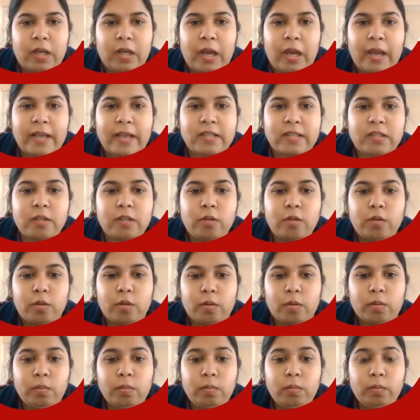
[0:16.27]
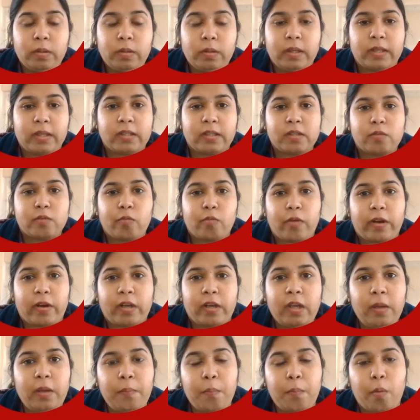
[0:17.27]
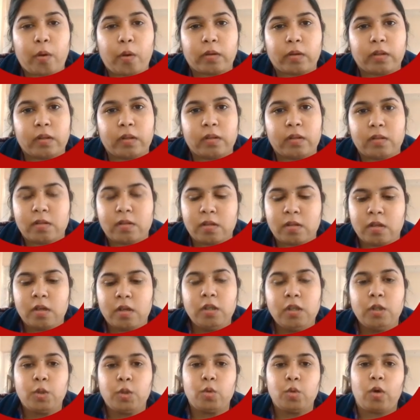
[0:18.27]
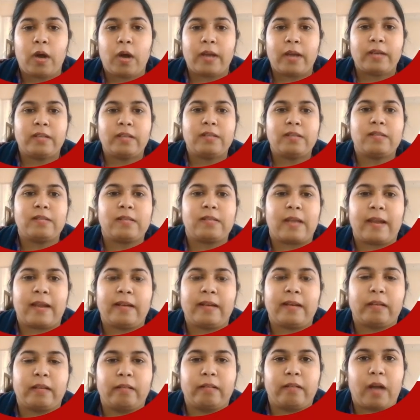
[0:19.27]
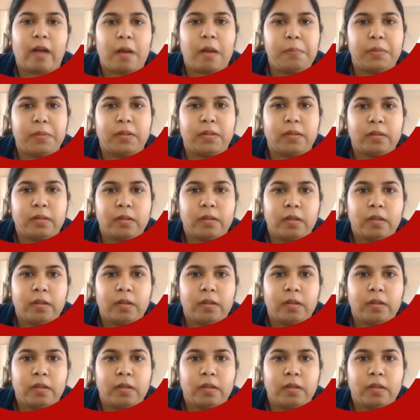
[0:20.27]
As you know, it is very important to understand the grammar